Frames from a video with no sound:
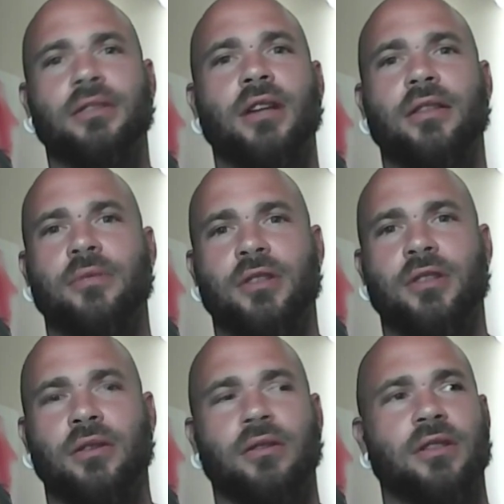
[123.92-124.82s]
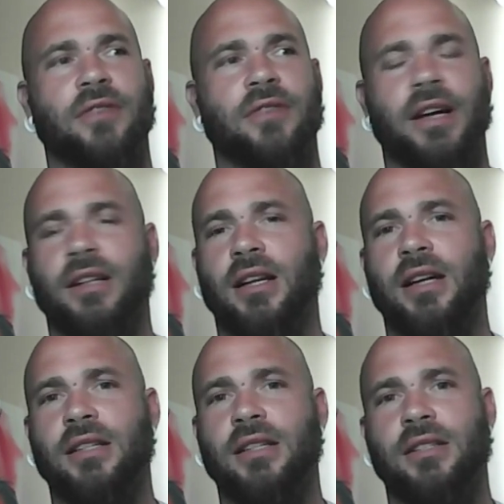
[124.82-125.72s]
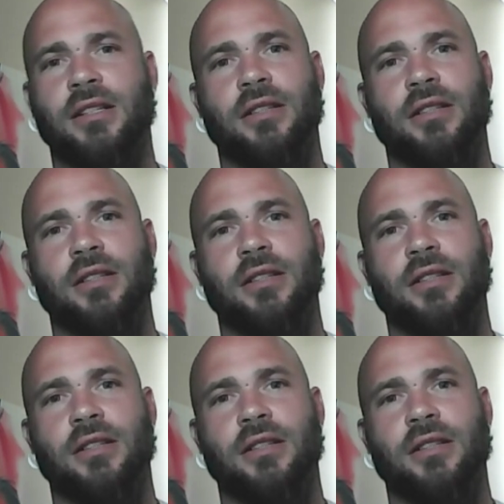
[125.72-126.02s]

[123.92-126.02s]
nothing was stolen or vandalized.